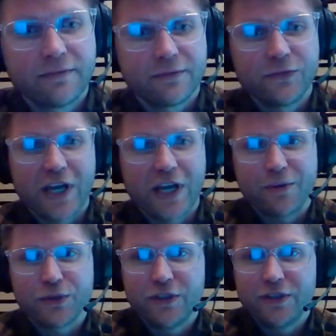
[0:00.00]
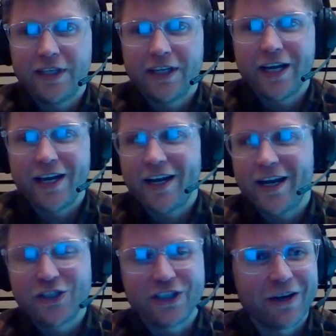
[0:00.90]
Yeah, absolutely. I
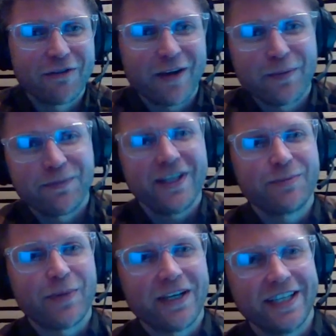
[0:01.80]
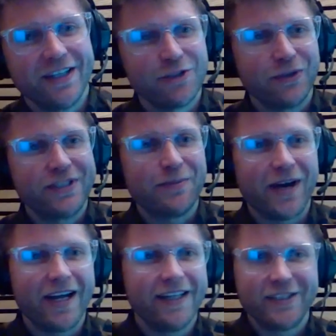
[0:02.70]
should clarify this by saying this one isn't
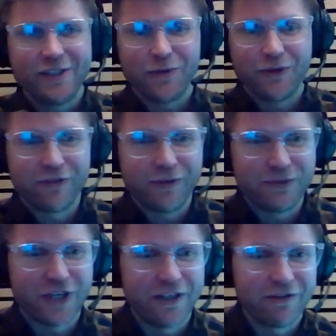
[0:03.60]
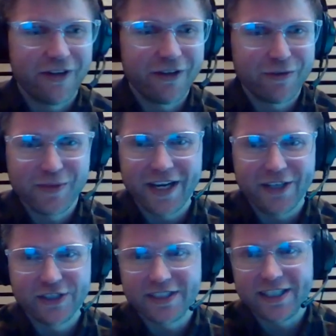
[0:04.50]
mine. This is one from Journey Further from the
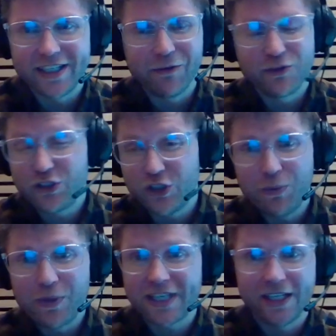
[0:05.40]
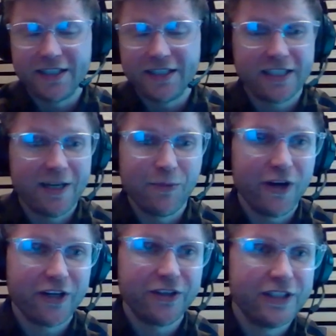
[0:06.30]
agency. Super talented team
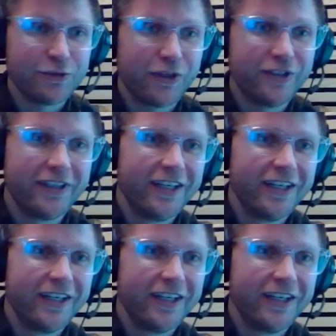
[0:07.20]
working on this one.